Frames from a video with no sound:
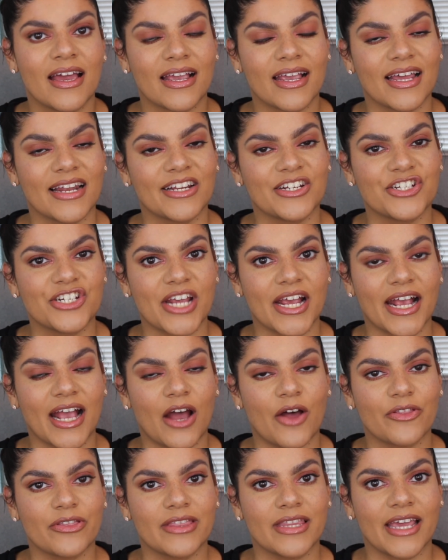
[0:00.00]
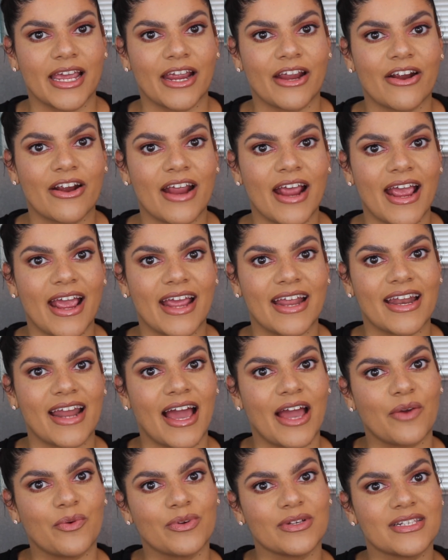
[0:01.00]
gonna check out there and
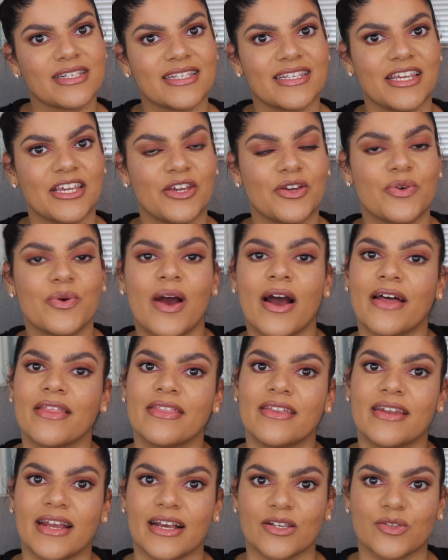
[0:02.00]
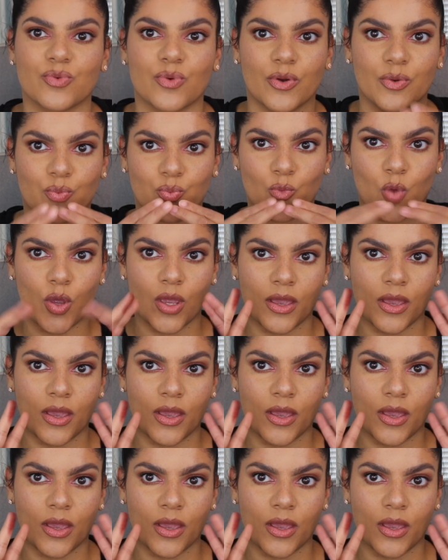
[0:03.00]
I will see you on the next one.